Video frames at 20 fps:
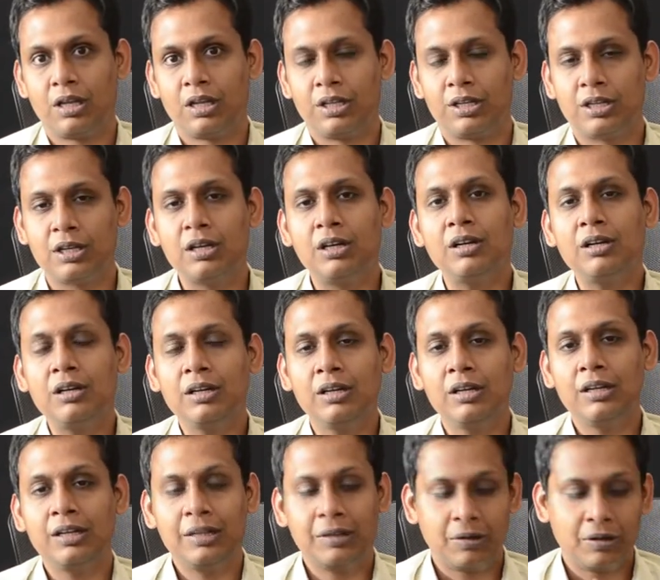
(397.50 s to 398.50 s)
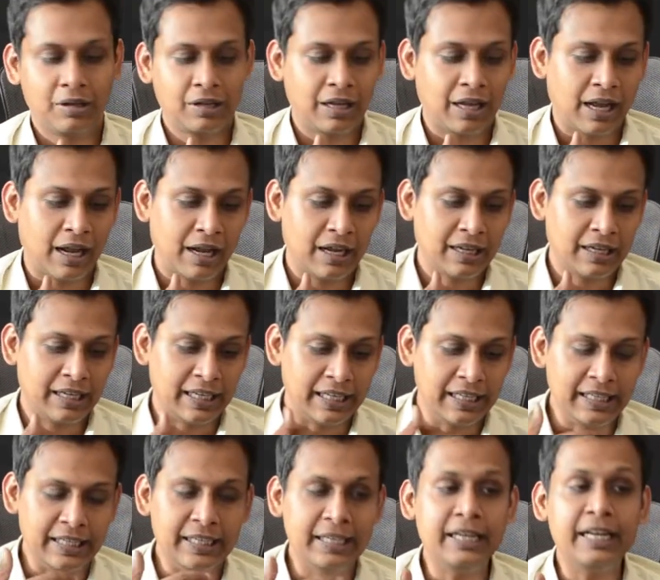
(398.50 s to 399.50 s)
Here in
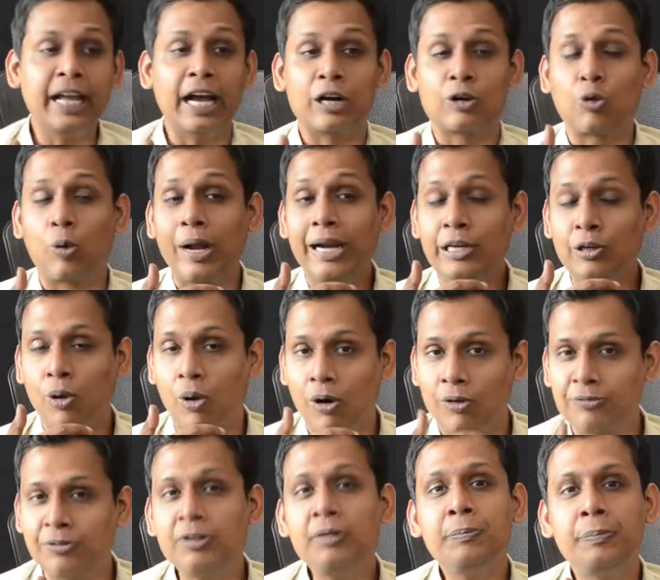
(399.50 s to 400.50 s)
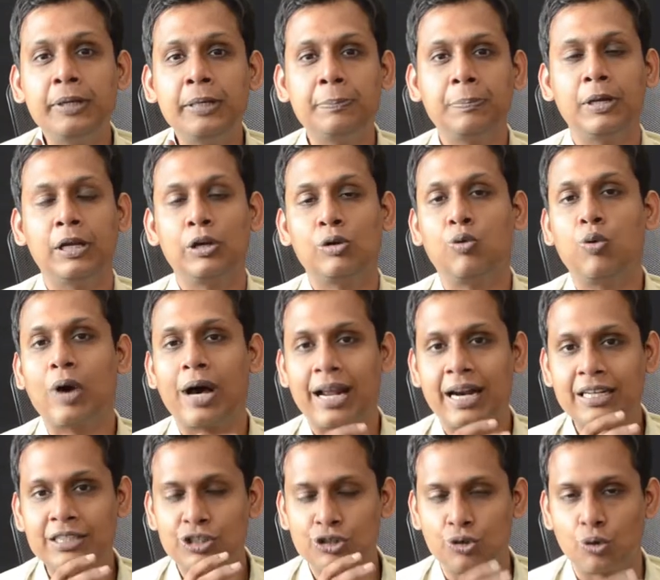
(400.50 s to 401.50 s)
India, quite often people who are
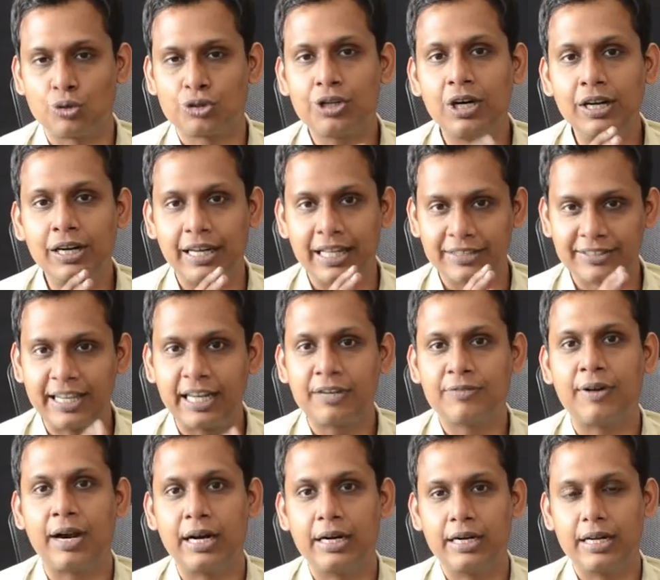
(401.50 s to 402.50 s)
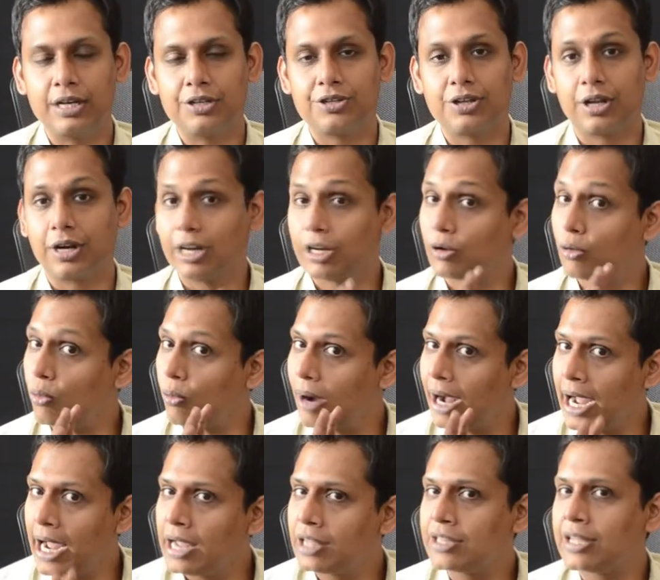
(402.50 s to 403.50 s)
at social disadvantage
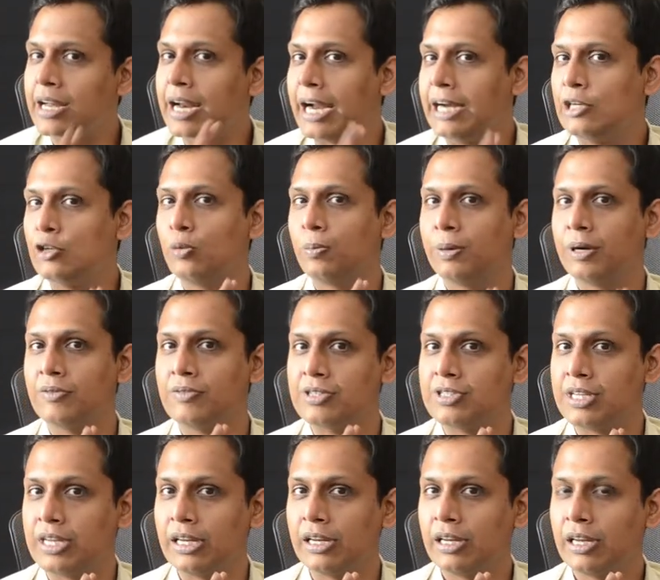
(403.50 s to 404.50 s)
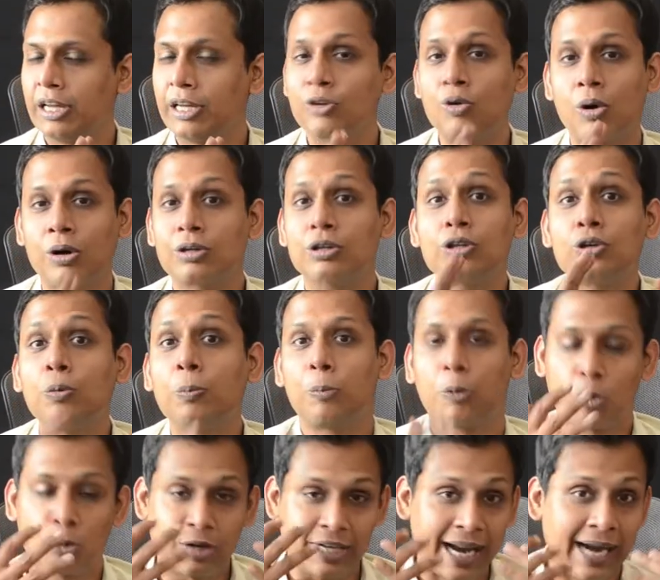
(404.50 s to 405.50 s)
require the right to privacy in order to
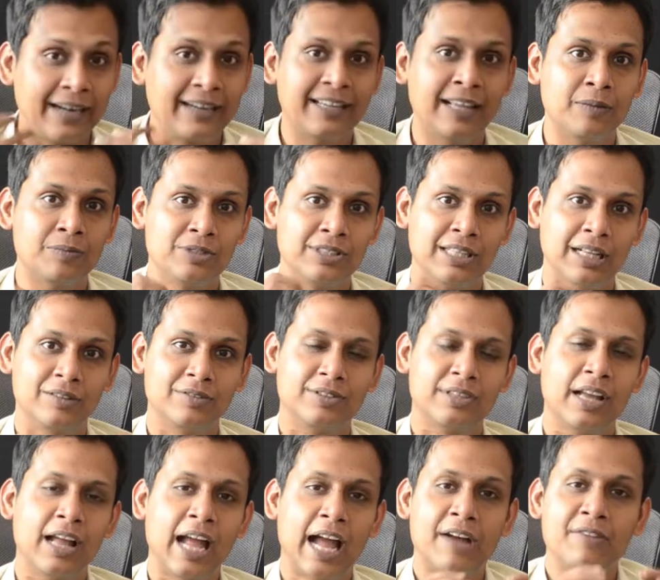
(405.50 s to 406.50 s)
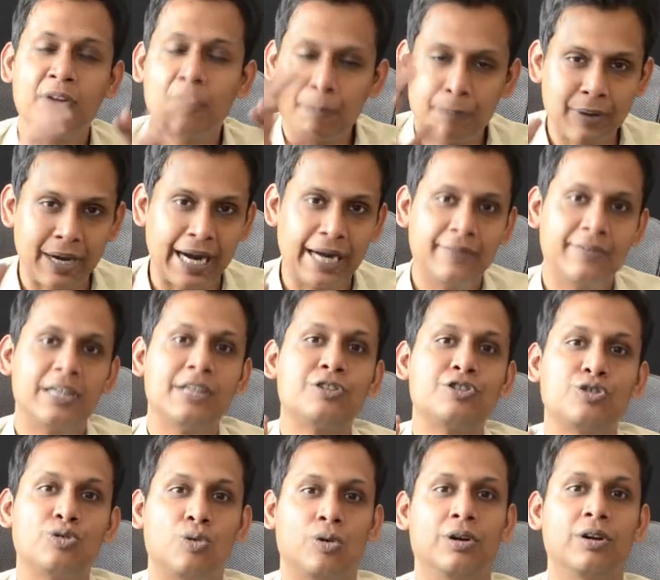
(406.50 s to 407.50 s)
protect themselves, have a private
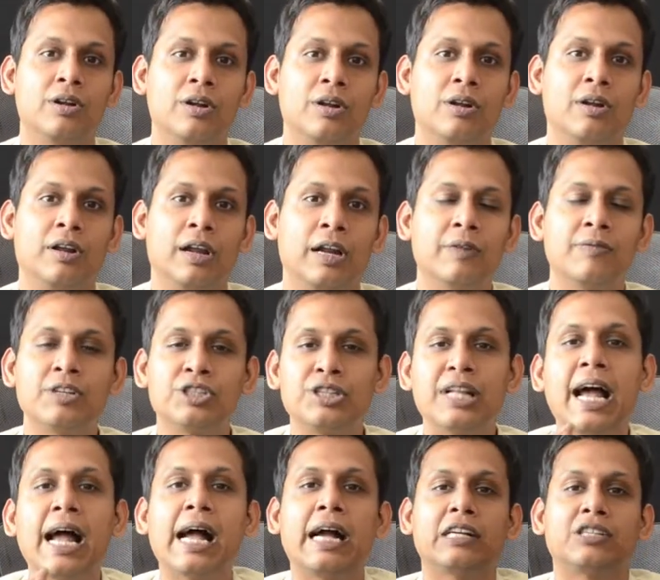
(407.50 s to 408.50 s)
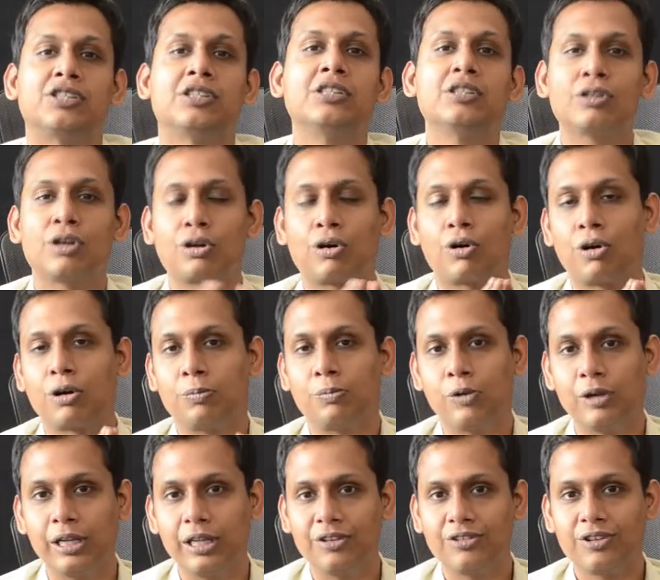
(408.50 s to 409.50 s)
zone in which their actions are not
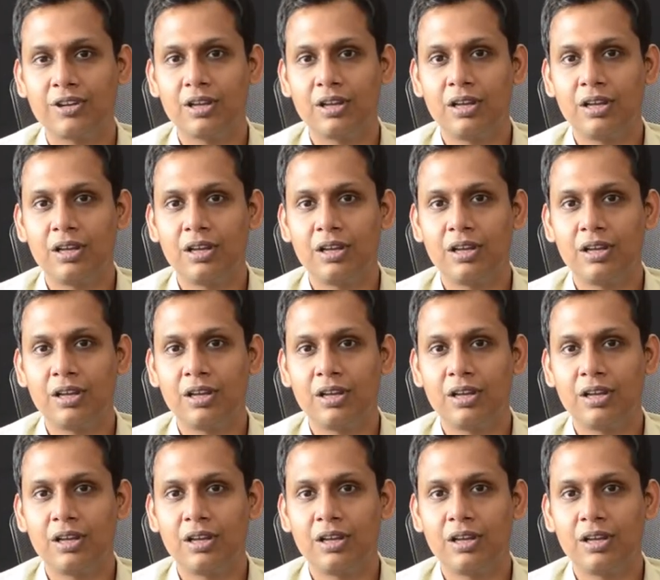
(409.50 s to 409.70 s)
policed.